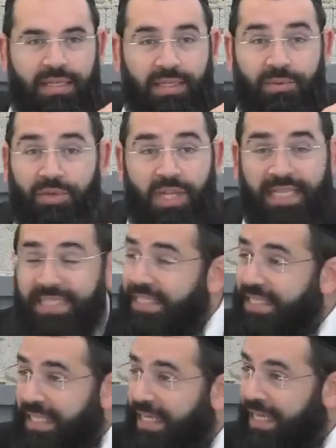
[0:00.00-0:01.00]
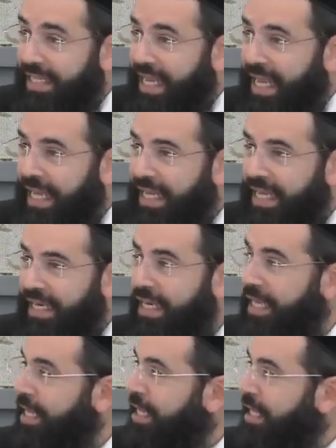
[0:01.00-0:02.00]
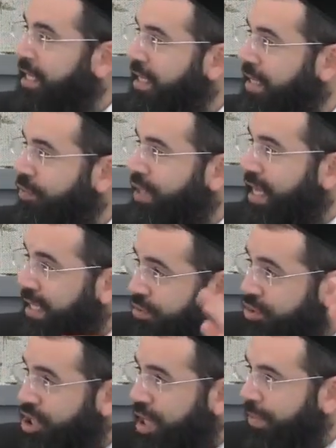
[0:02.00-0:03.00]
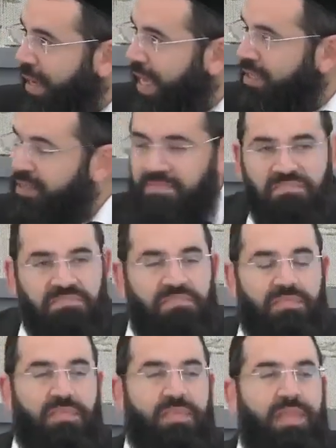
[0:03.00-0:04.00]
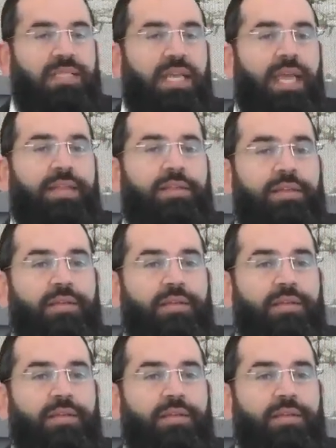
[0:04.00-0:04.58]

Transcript: they would not sin Chet HaEgel, they would get to Shabbat, that's it.